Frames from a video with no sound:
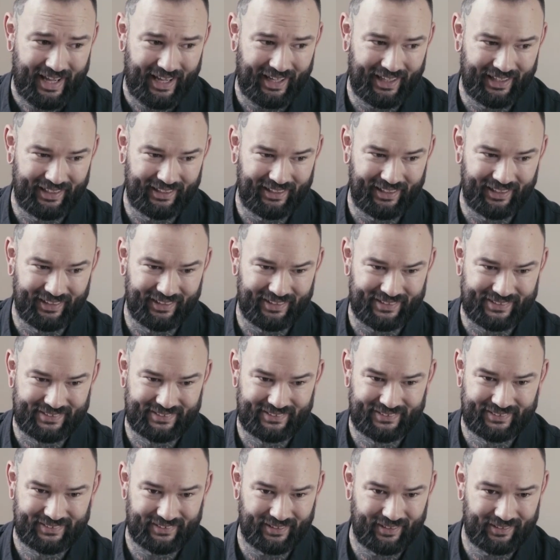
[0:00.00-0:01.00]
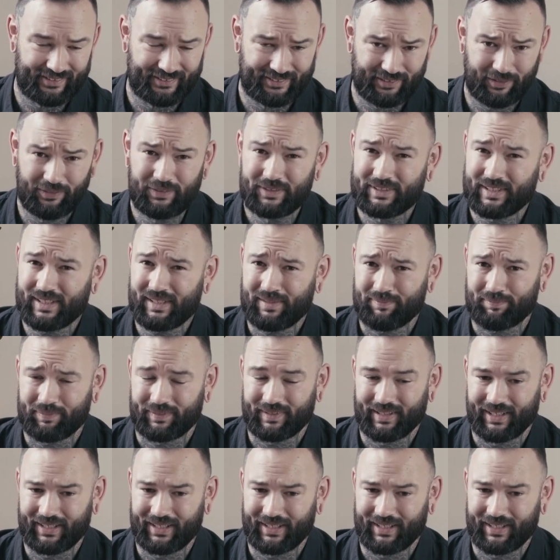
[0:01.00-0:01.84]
and it's so deep